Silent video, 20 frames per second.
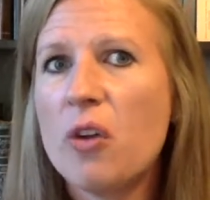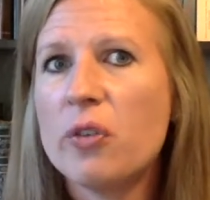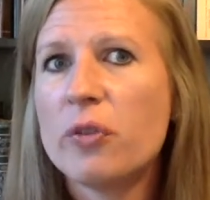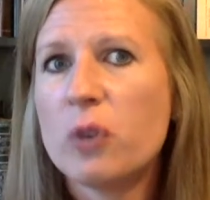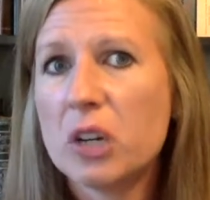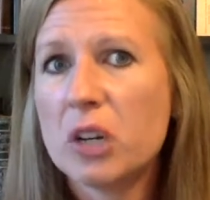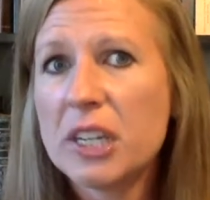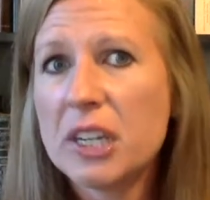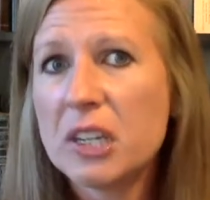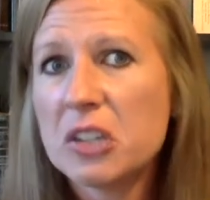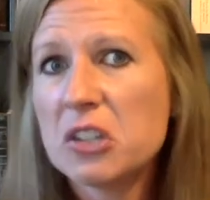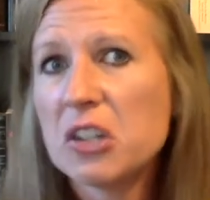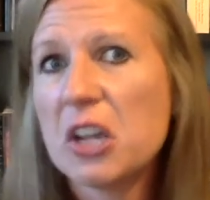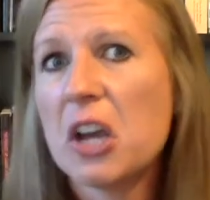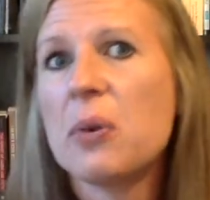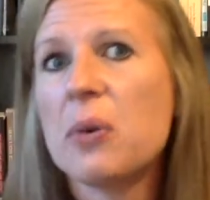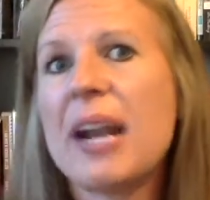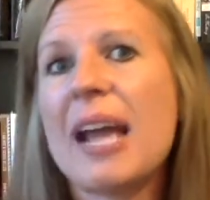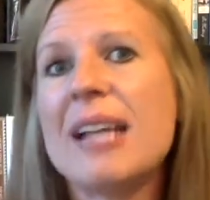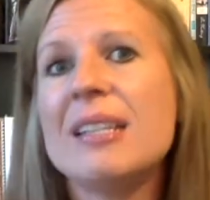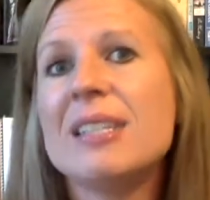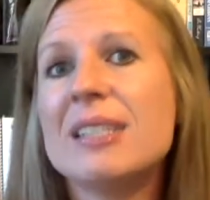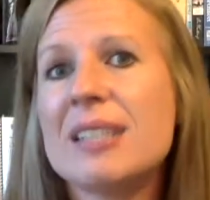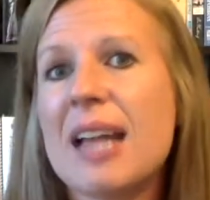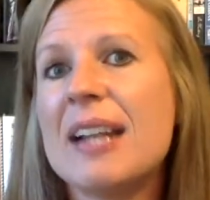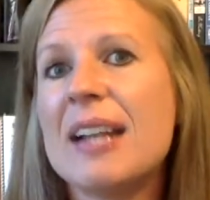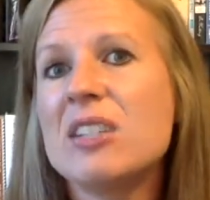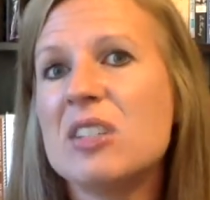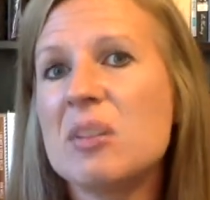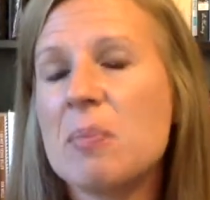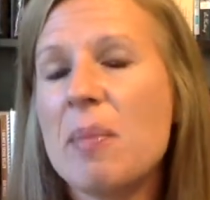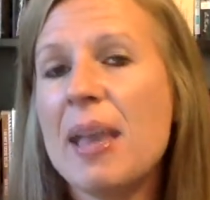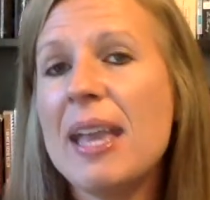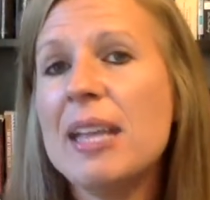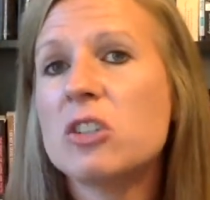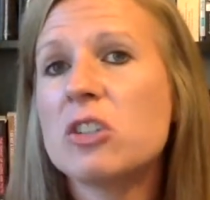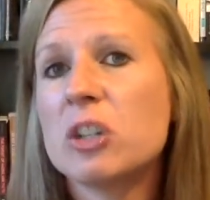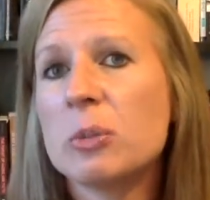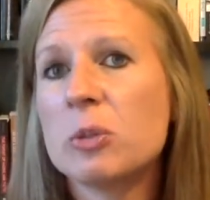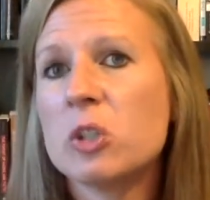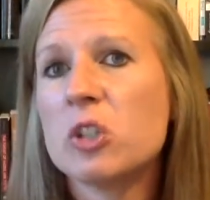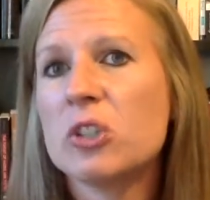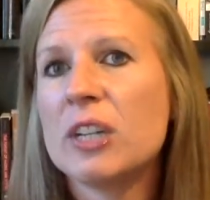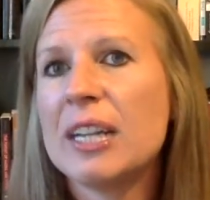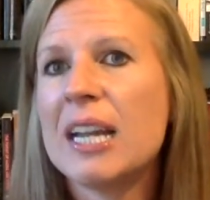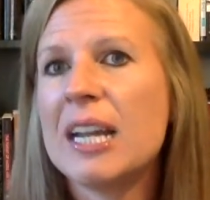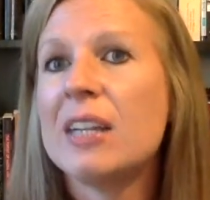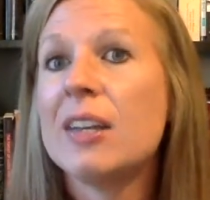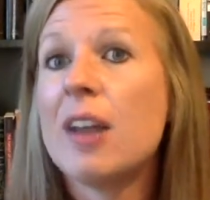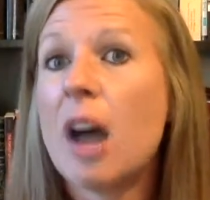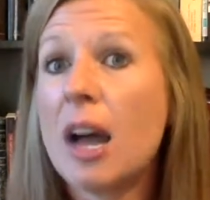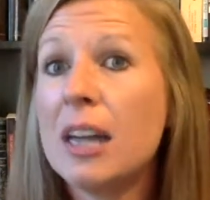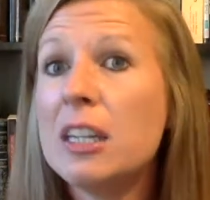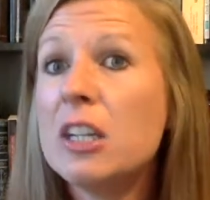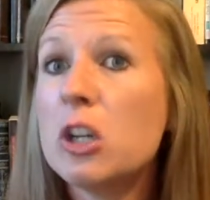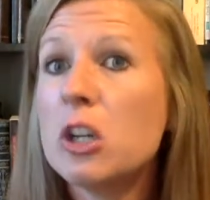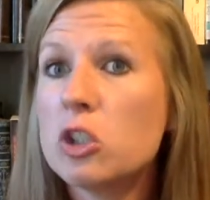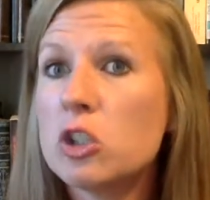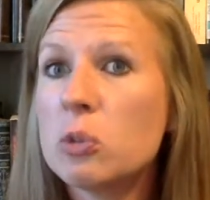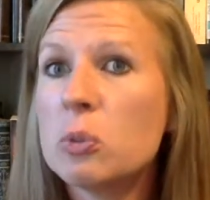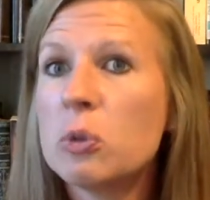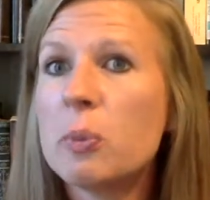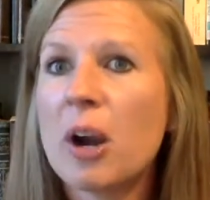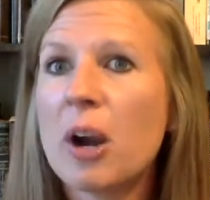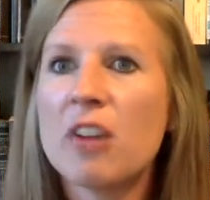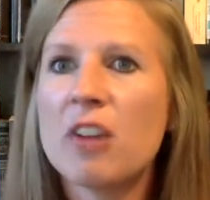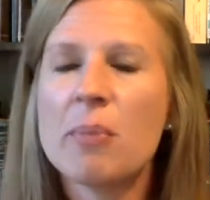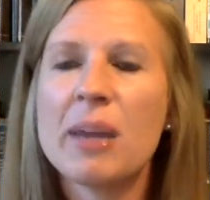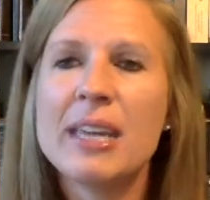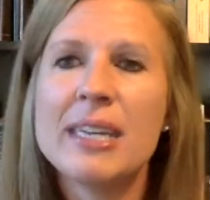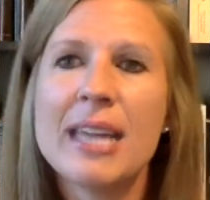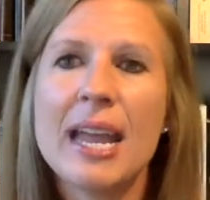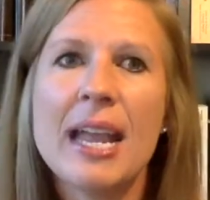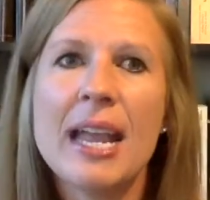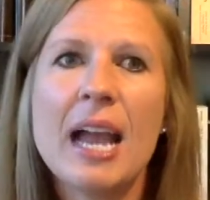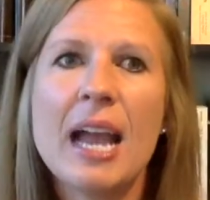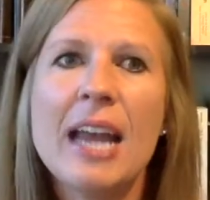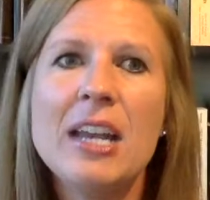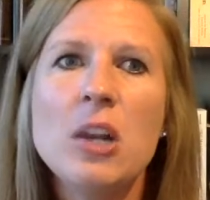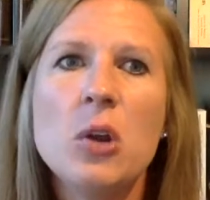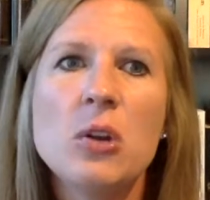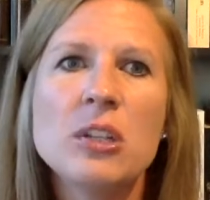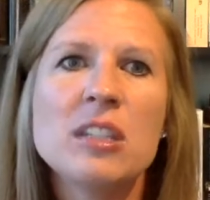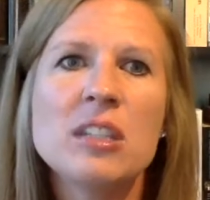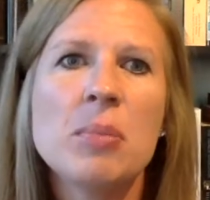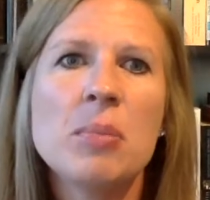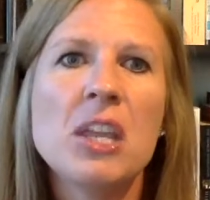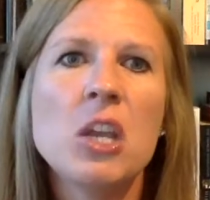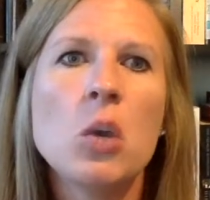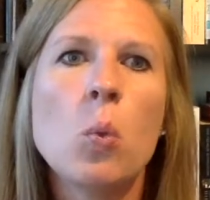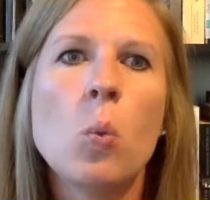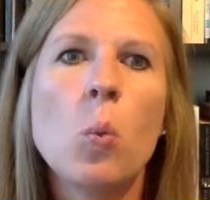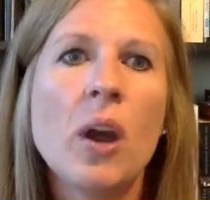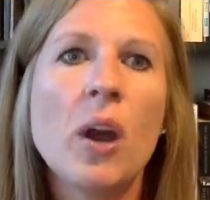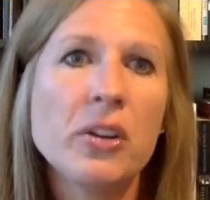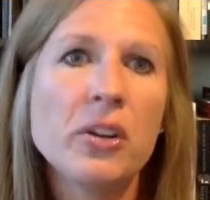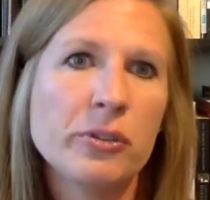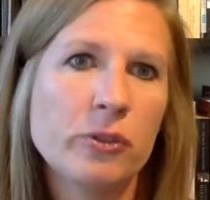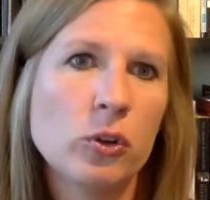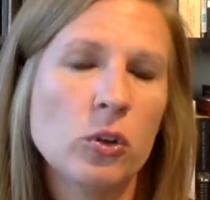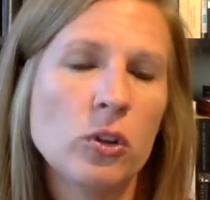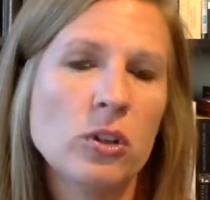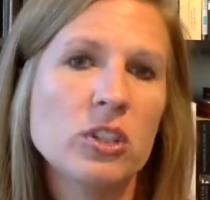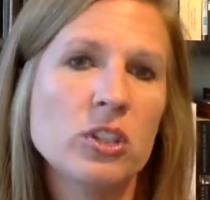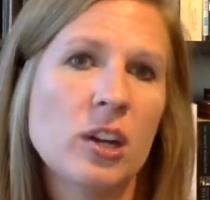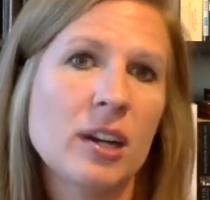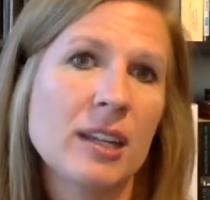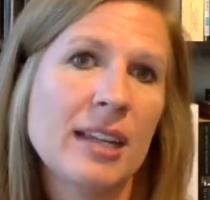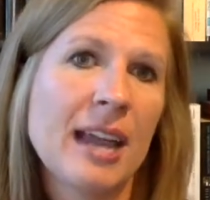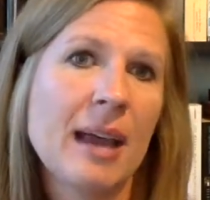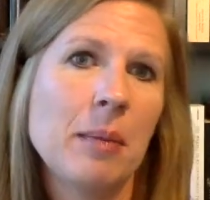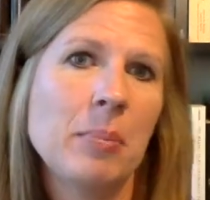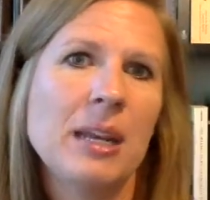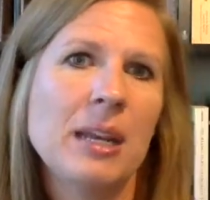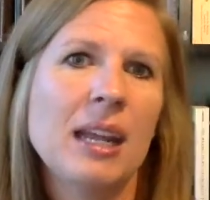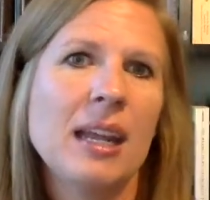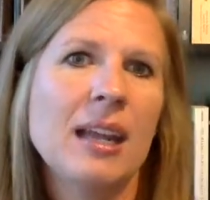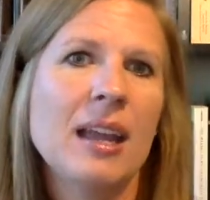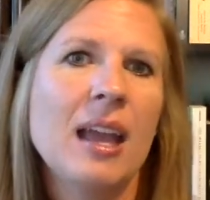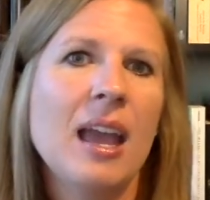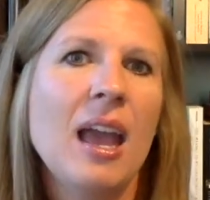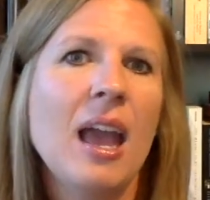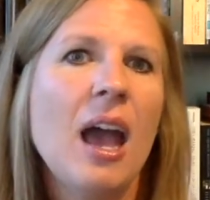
Four years ago, when I decided to make scripture reading a non negotiable part of my day, I noticed something wonderful started happening.